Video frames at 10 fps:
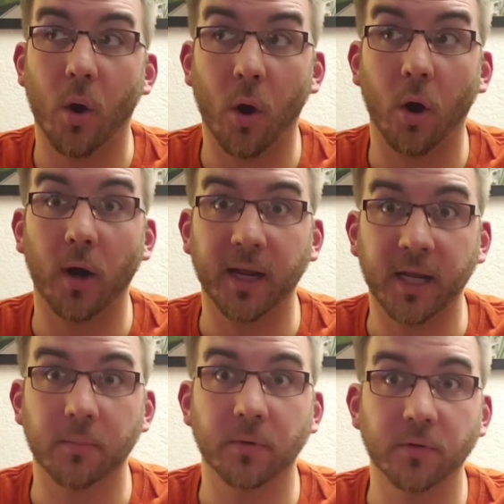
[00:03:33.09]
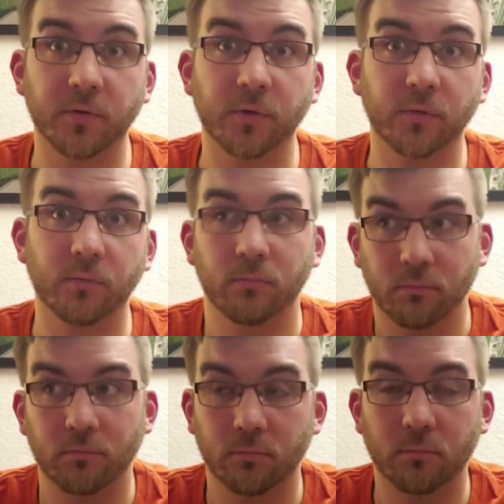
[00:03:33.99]
are able to
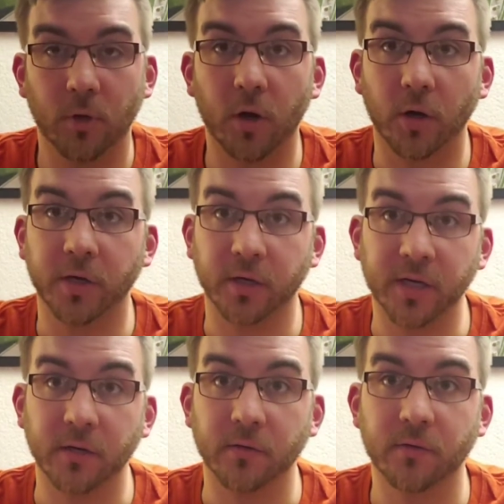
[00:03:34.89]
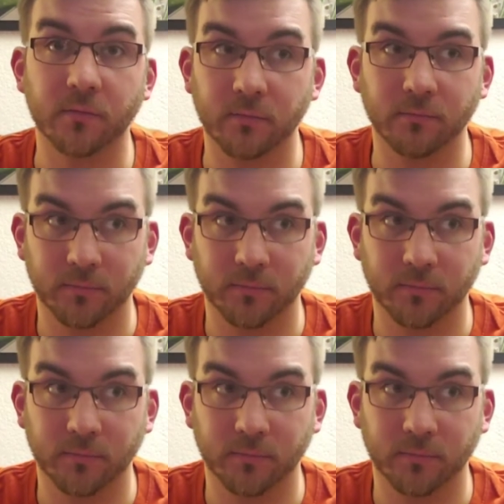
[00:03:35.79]
hurt your ears